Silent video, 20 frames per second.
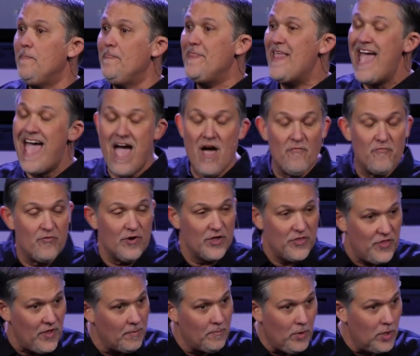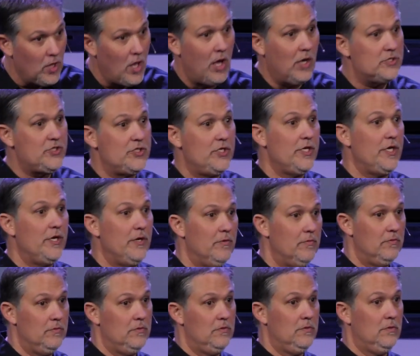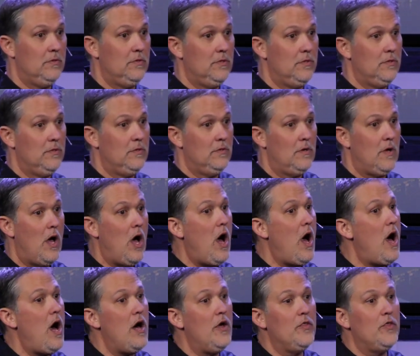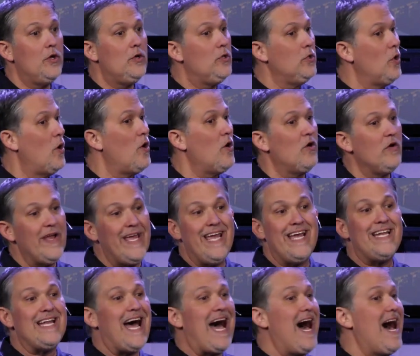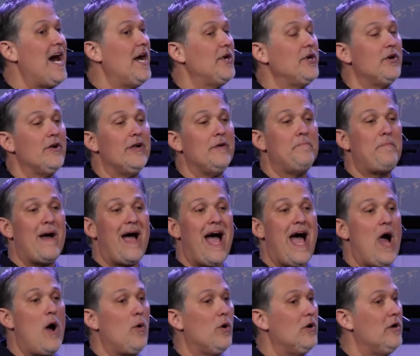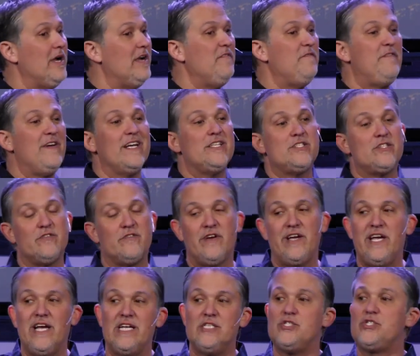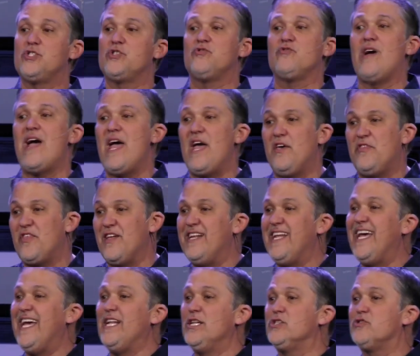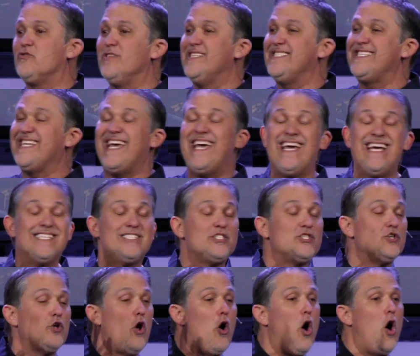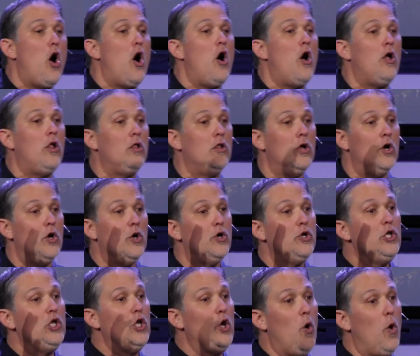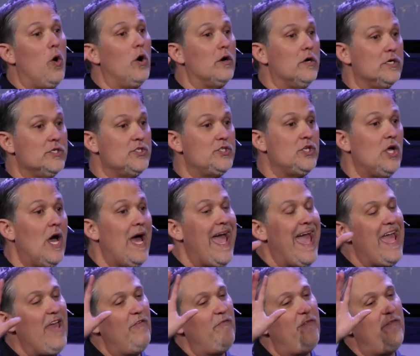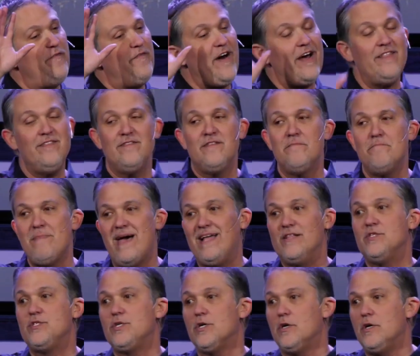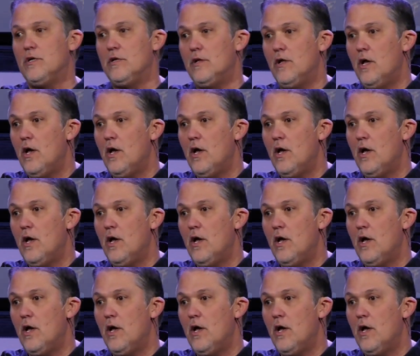Everything belongs to you. All the glory and honor and power and victory and strength and increase, it's all yours. A fundamental